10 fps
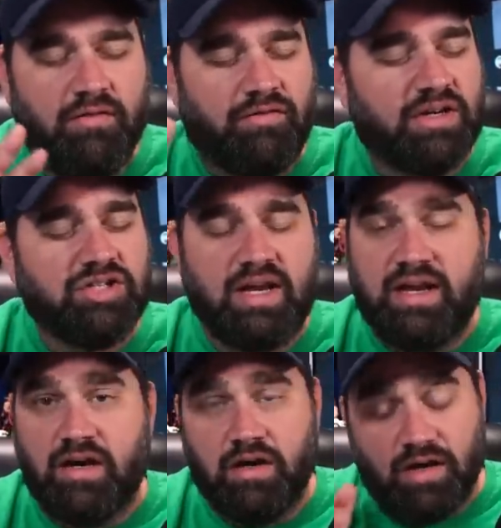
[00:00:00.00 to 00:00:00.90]
fresh
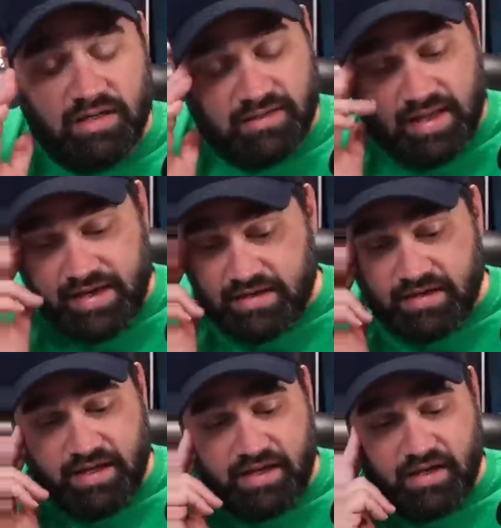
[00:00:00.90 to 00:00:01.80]
air and light,
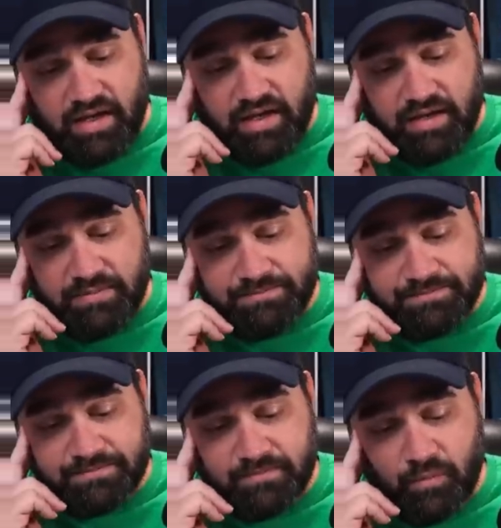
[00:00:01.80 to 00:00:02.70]
and
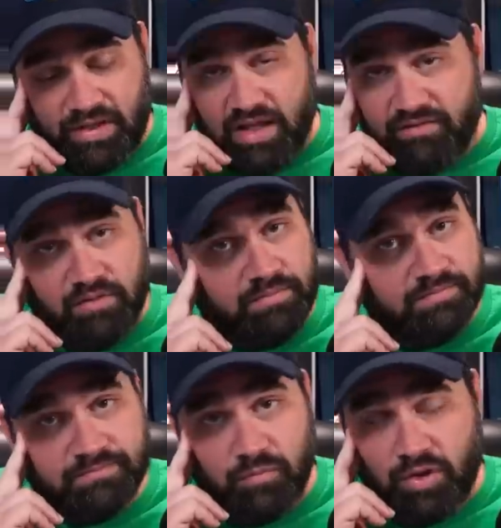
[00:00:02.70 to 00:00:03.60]
we love him.
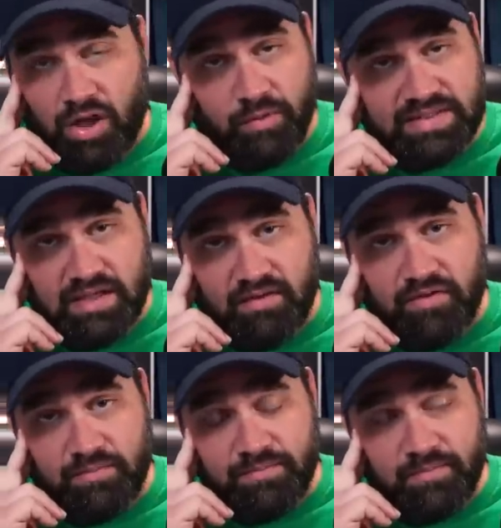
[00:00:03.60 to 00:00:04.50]
We'll always love
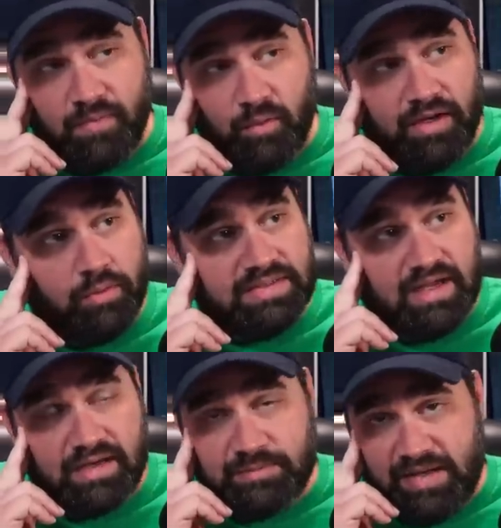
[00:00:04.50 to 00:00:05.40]
him, and we always
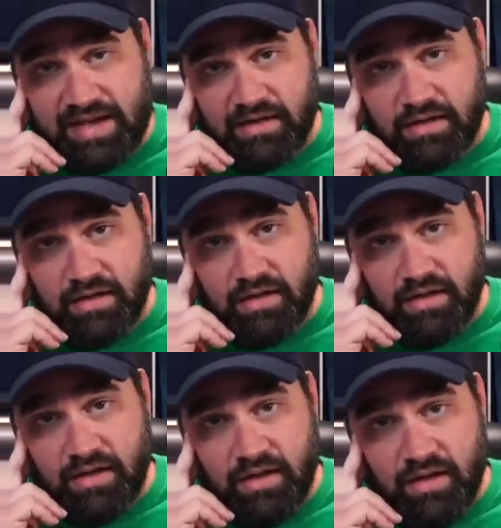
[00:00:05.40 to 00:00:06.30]
got his back.
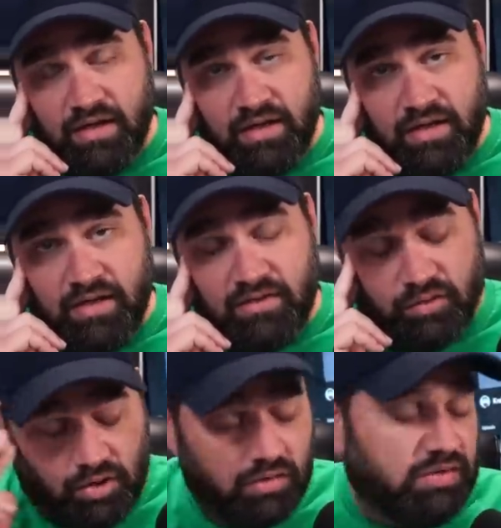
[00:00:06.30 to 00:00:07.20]
So
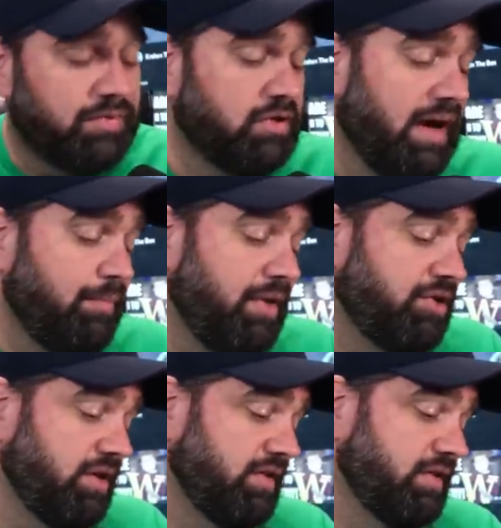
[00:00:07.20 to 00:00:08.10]
go subscribe,
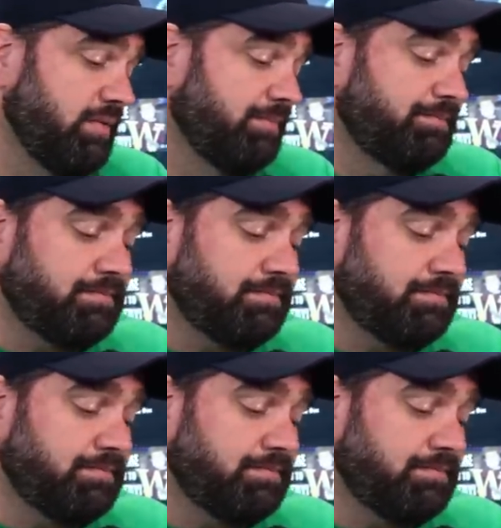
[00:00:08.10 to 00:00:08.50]
bitches.